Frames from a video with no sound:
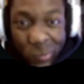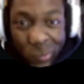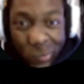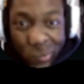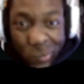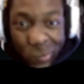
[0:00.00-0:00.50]

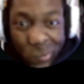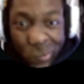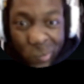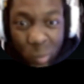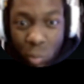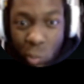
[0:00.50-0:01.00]

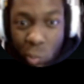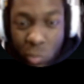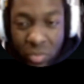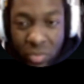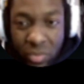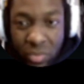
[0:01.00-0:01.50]

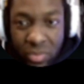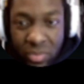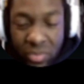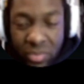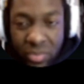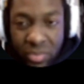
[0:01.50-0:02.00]

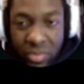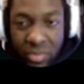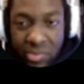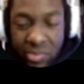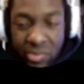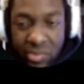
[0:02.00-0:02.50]

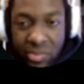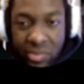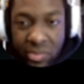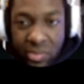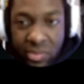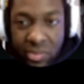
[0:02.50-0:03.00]

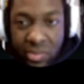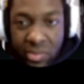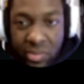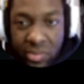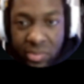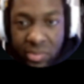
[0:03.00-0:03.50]

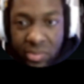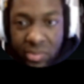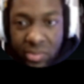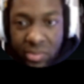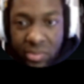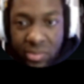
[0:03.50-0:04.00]

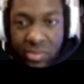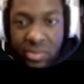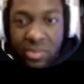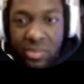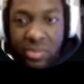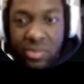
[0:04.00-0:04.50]

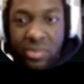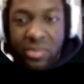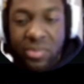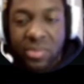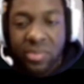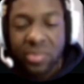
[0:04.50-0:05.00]

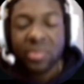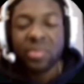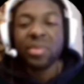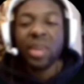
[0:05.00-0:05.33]
No one is speaking in this clip.